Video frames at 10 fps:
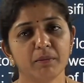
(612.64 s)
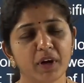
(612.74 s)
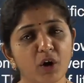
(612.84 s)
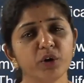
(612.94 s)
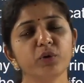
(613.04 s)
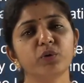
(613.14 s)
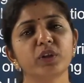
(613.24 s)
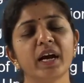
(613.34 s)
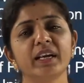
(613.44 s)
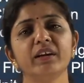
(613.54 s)
Now you
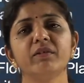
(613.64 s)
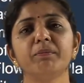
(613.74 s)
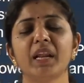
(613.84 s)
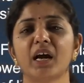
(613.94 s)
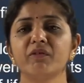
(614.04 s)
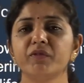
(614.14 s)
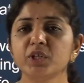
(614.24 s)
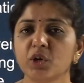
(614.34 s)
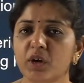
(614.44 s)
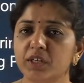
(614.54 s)
know that in plant
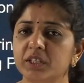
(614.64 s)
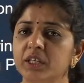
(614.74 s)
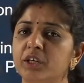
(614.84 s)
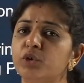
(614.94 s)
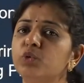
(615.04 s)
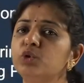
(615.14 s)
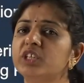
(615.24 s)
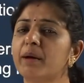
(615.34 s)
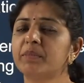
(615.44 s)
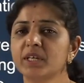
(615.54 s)
physiology, two
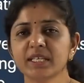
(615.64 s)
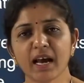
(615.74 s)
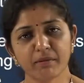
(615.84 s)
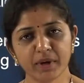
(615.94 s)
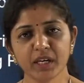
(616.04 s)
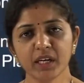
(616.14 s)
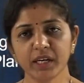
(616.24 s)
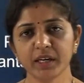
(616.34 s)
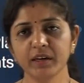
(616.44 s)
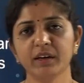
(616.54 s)
chapters have been
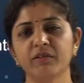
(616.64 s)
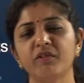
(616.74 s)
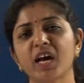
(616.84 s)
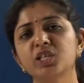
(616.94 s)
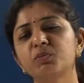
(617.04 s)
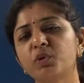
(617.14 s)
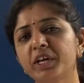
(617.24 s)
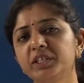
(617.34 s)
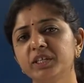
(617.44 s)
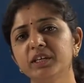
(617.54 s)
related,
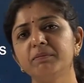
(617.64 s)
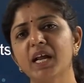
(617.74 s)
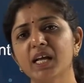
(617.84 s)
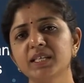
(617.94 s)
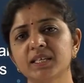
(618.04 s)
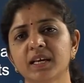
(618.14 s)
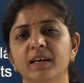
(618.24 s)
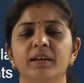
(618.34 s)
transportation in plants,